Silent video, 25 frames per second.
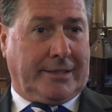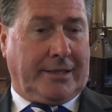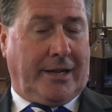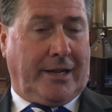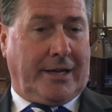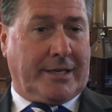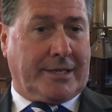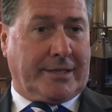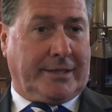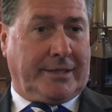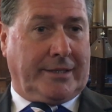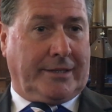
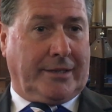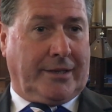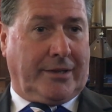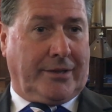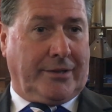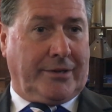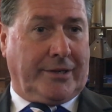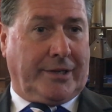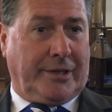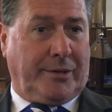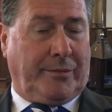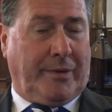
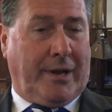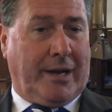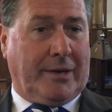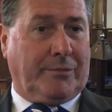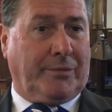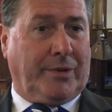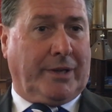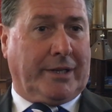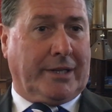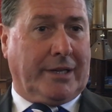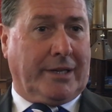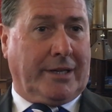
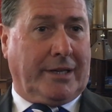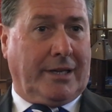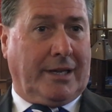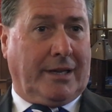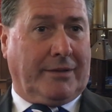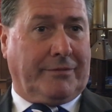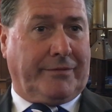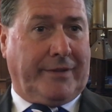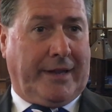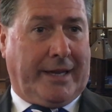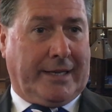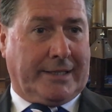1931 when
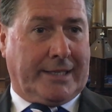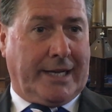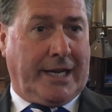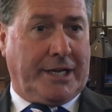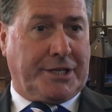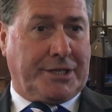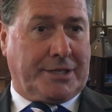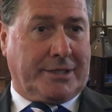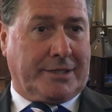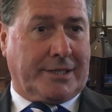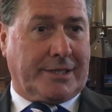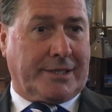the
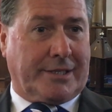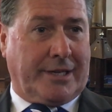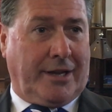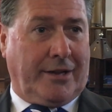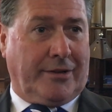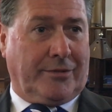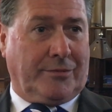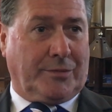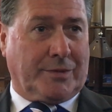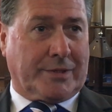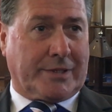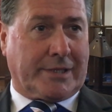foundation
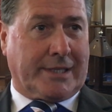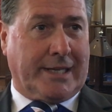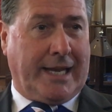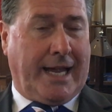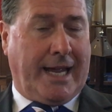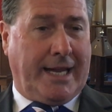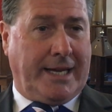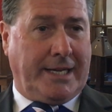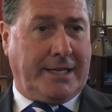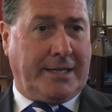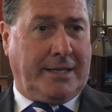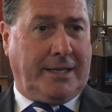stone was
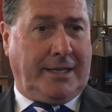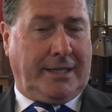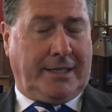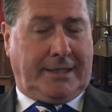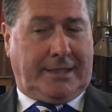laid.